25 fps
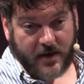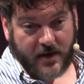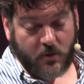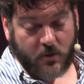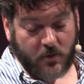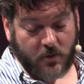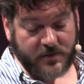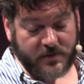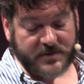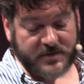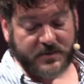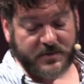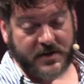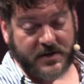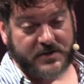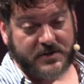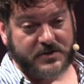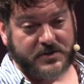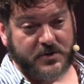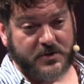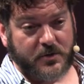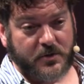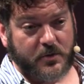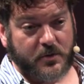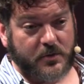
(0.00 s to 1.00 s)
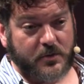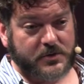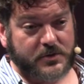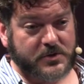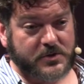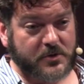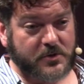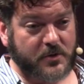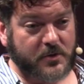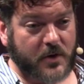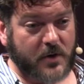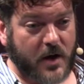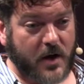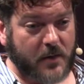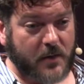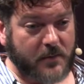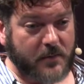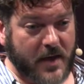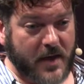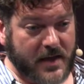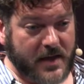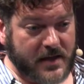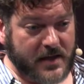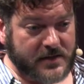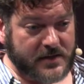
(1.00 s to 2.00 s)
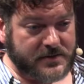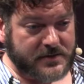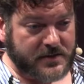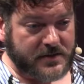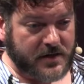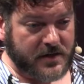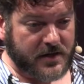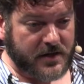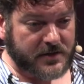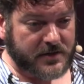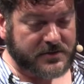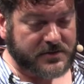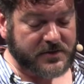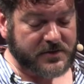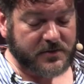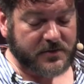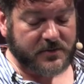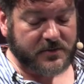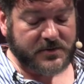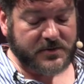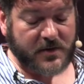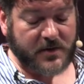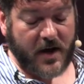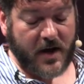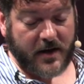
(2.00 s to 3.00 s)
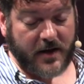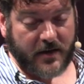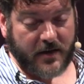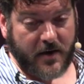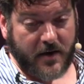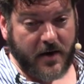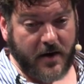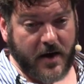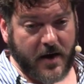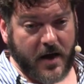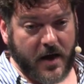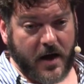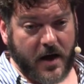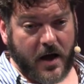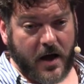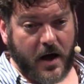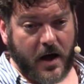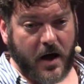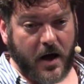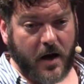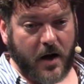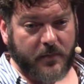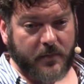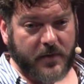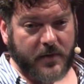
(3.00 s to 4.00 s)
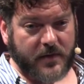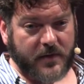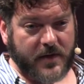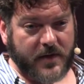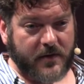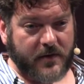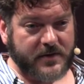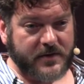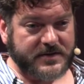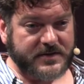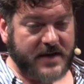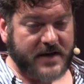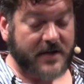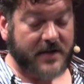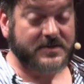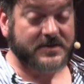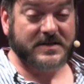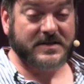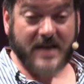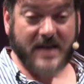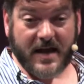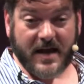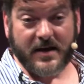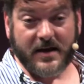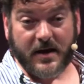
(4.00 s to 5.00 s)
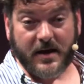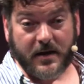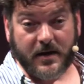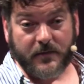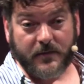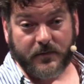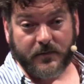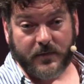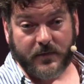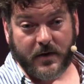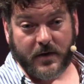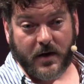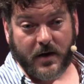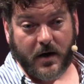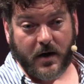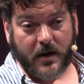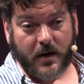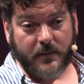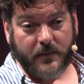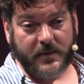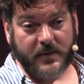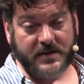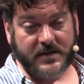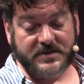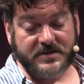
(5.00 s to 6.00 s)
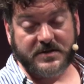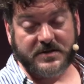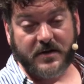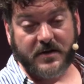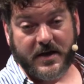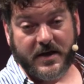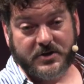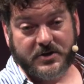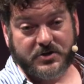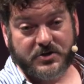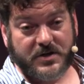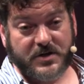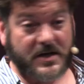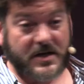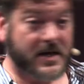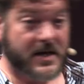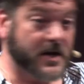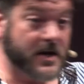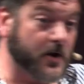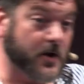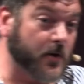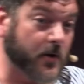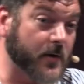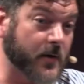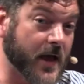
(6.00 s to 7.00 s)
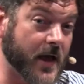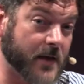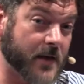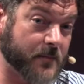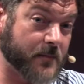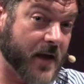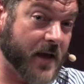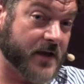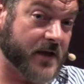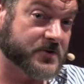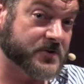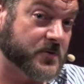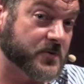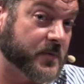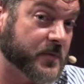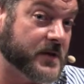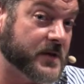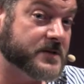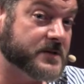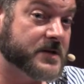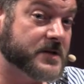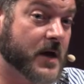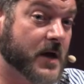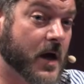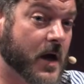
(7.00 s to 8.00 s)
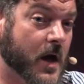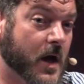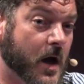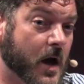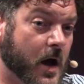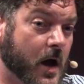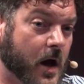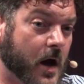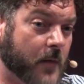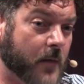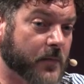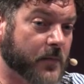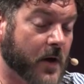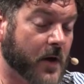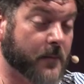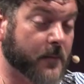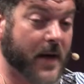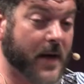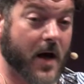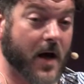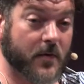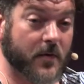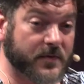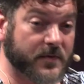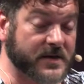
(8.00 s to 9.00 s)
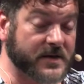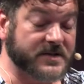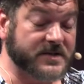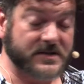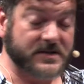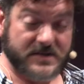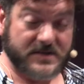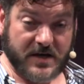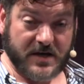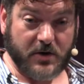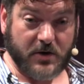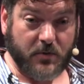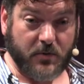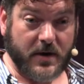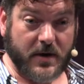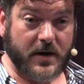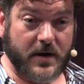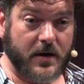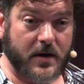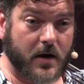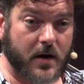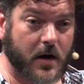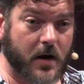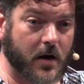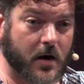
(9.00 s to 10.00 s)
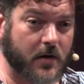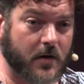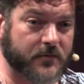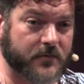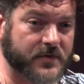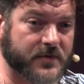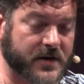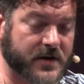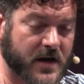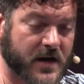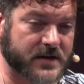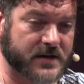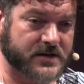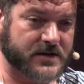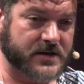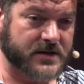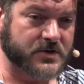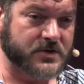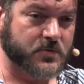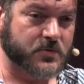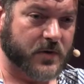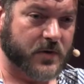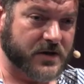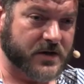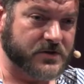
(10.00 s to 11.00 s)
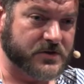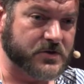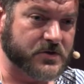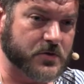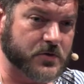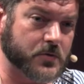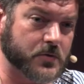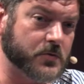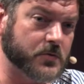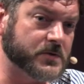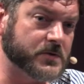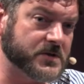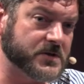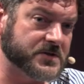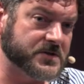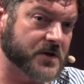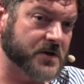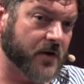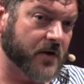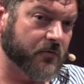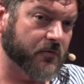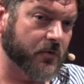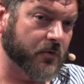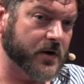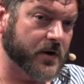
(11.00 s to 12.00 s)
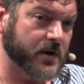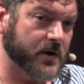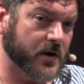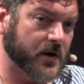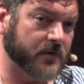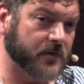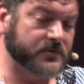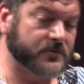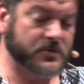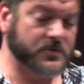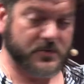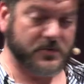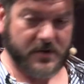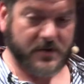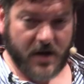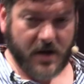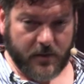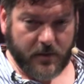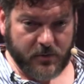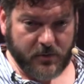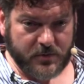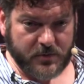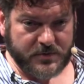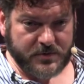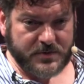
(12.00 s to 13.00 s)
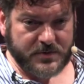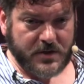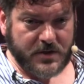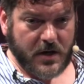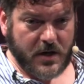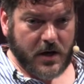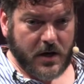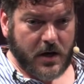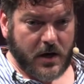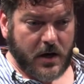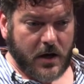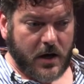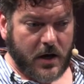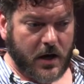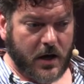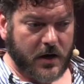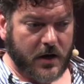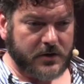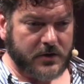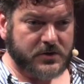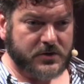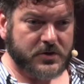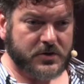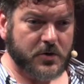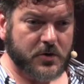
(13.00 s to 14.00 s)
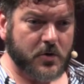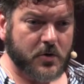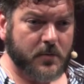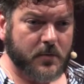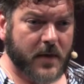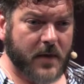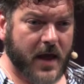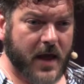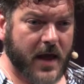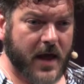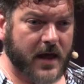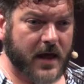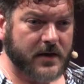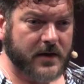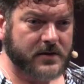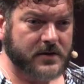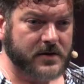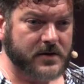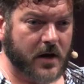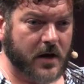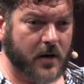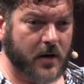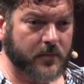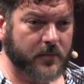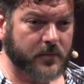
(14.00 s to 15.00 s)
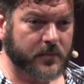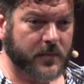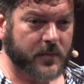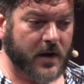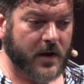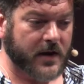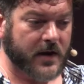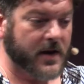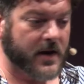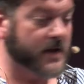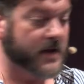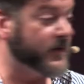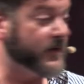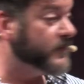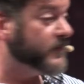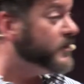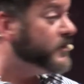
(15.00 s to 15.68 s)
or this week to make it to Highclere, there is an outstanding installation here at Masterpiece about the centenary of the 1922 discovery of Tutankhamun's tomb. And if you